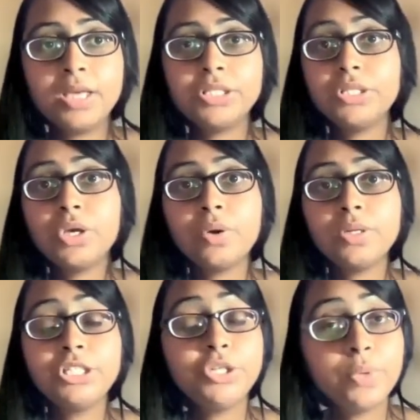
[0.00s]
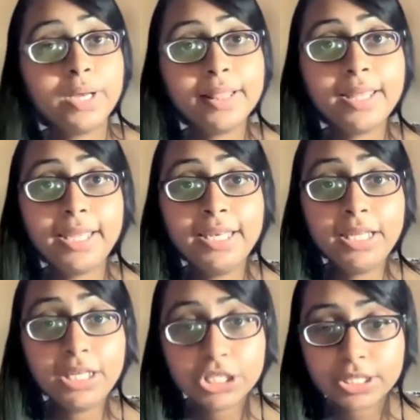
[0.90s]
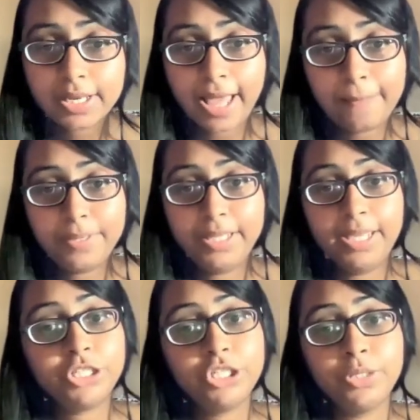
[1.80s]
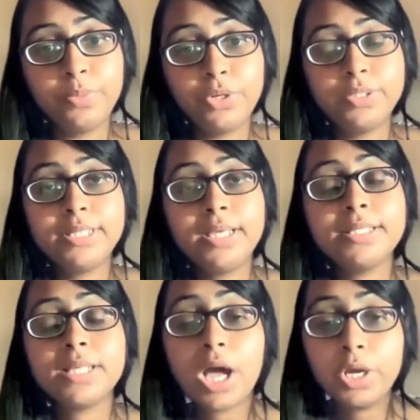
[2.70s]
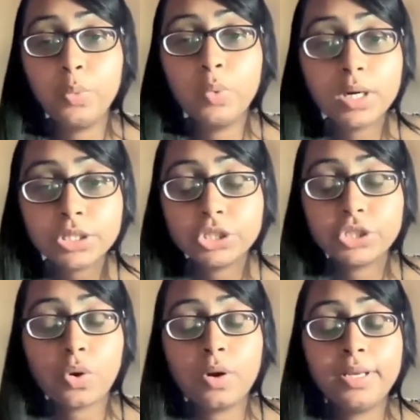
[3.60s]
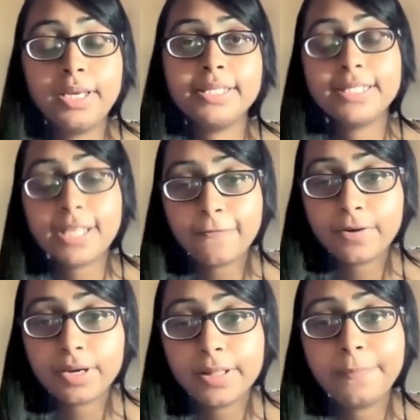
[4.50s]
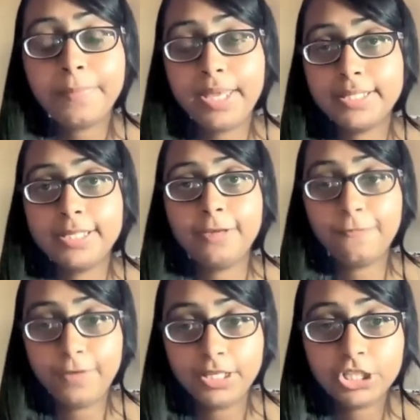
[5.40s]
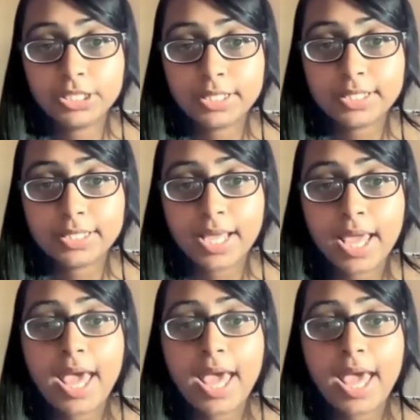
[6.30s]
So during the initial application process, I worked on several basic features